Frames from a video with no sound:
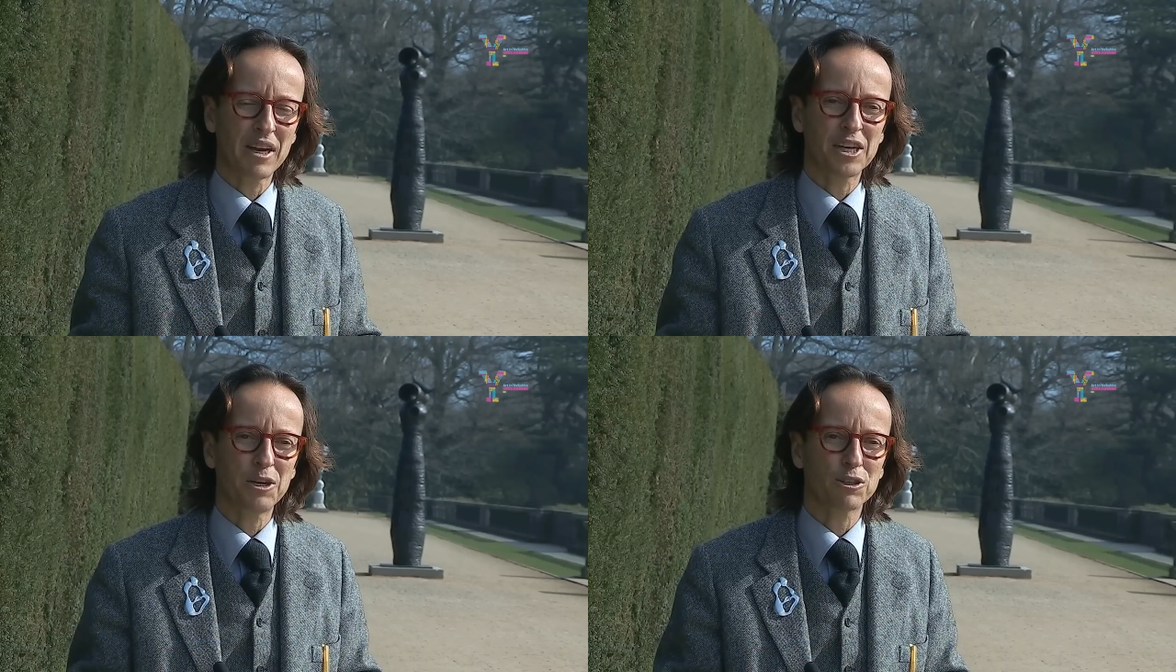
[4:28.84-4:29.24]

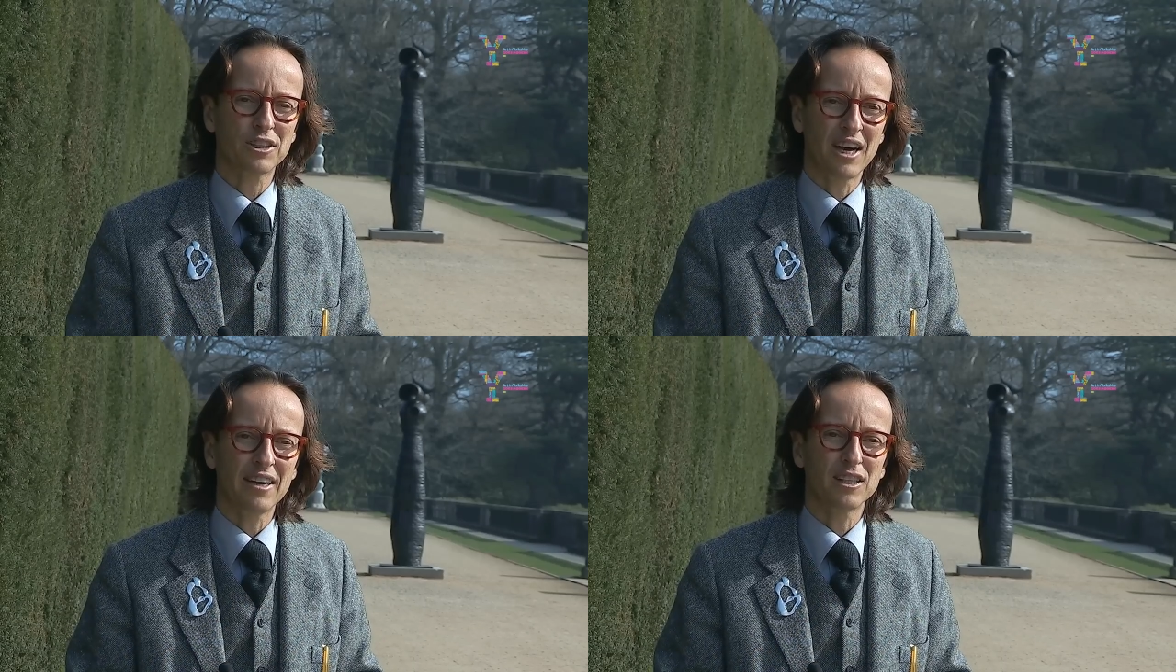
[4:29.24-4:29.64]
here at
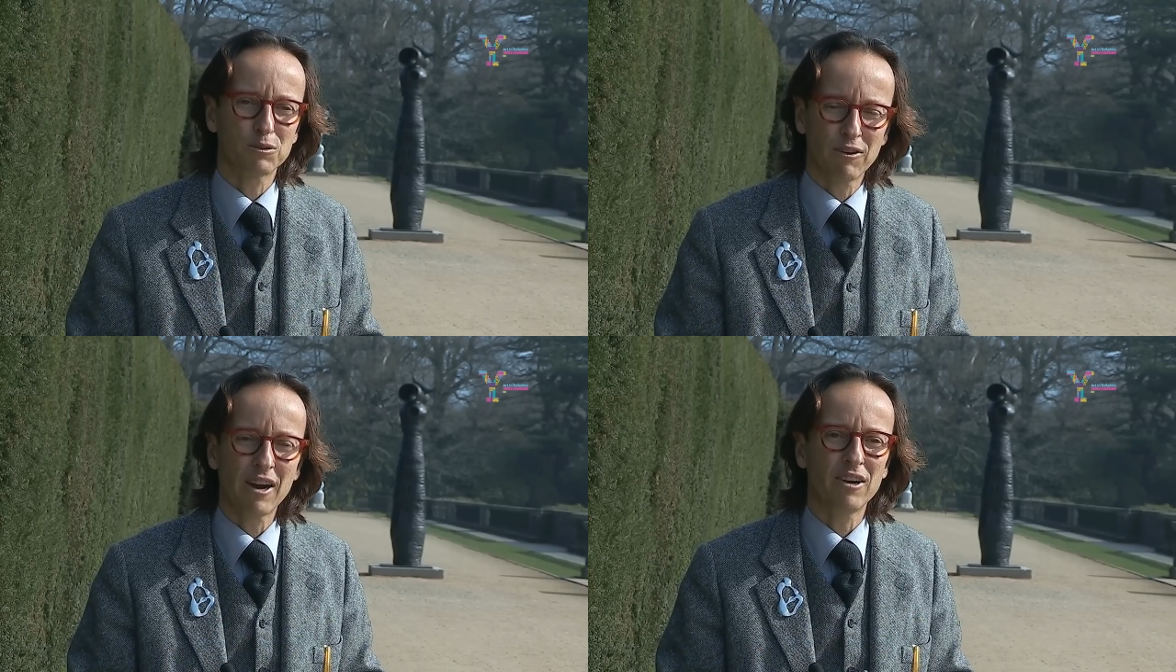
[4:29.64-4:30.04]
Yorkshire
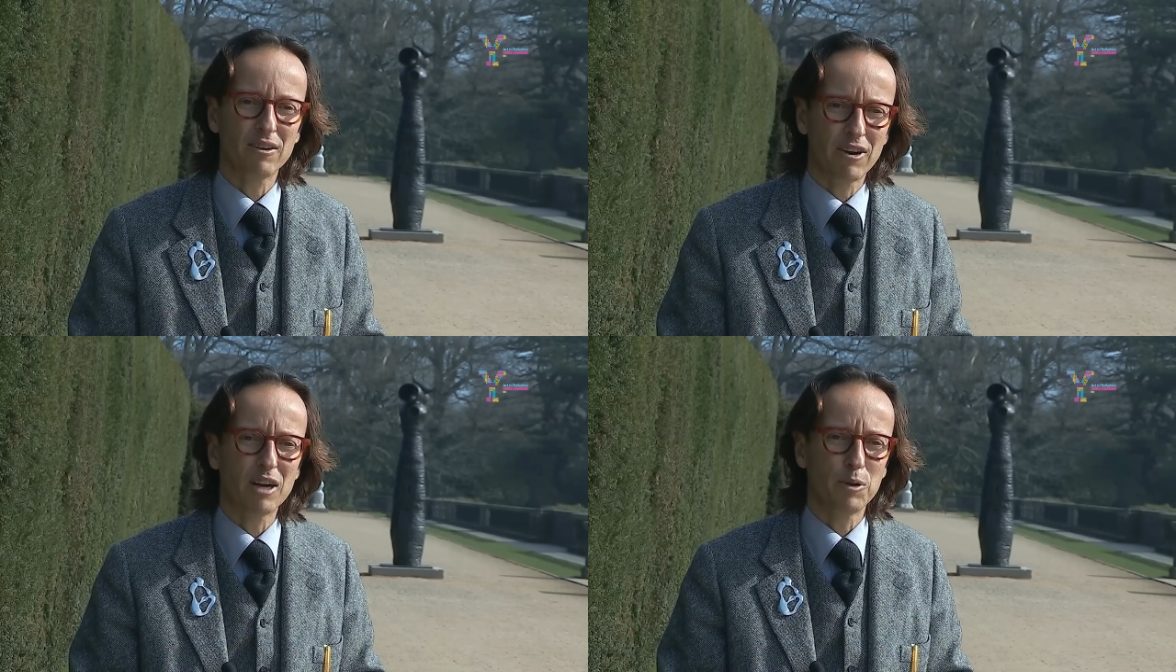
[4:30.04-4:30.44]
is
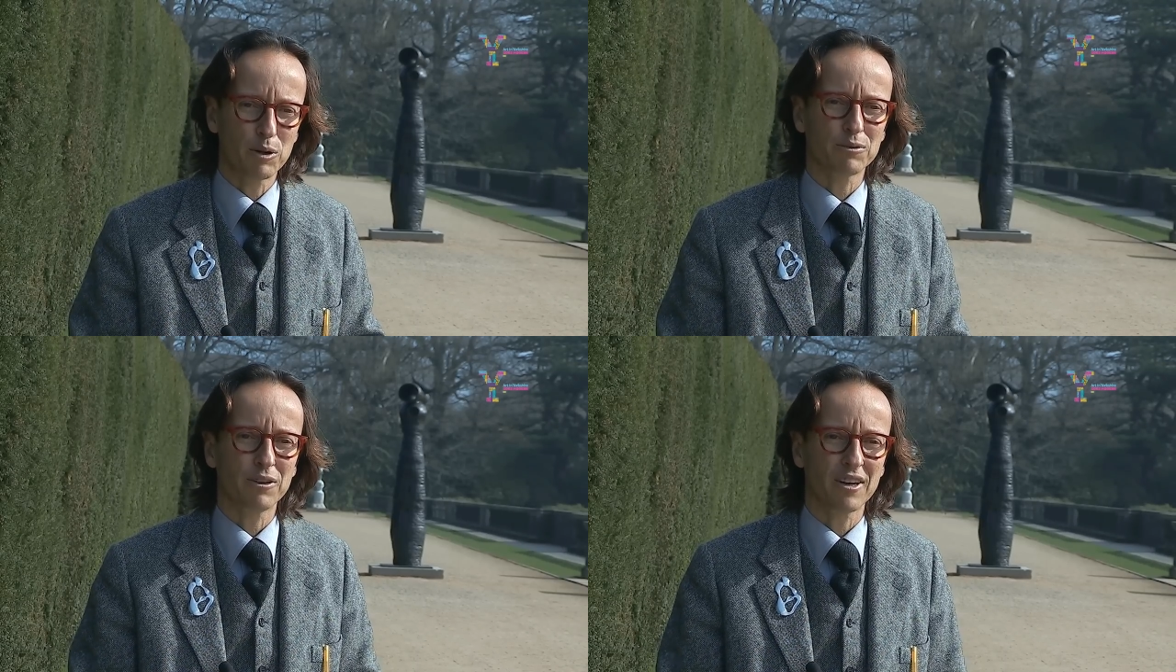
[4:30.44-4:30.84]
very, very
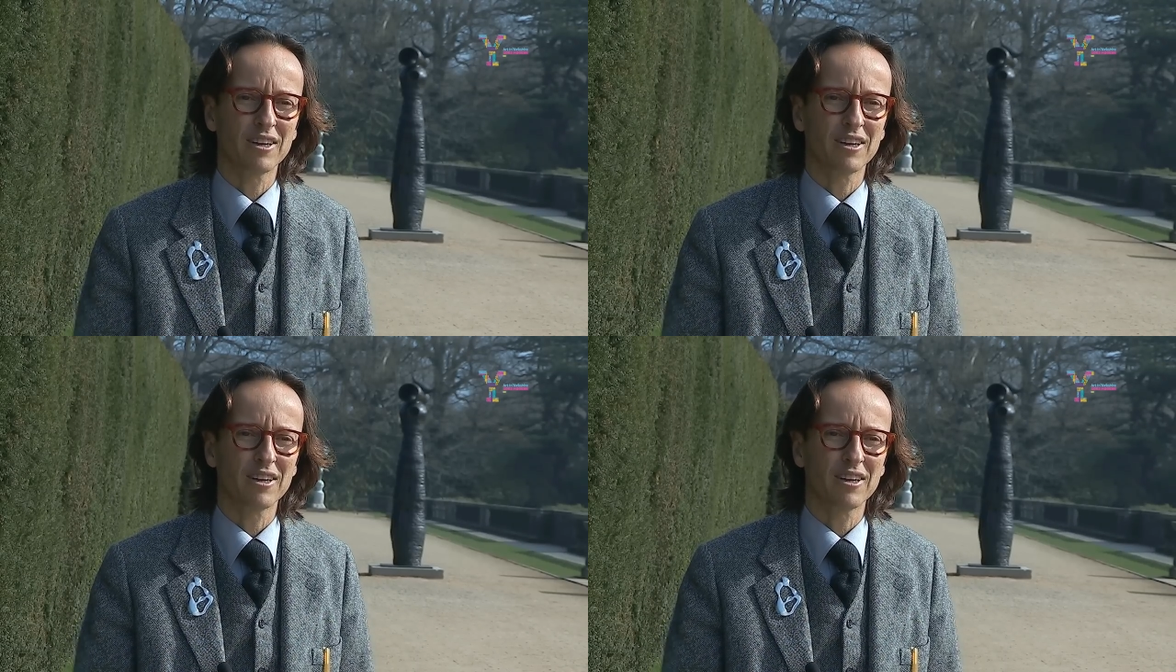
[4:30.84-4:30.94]
beautiful.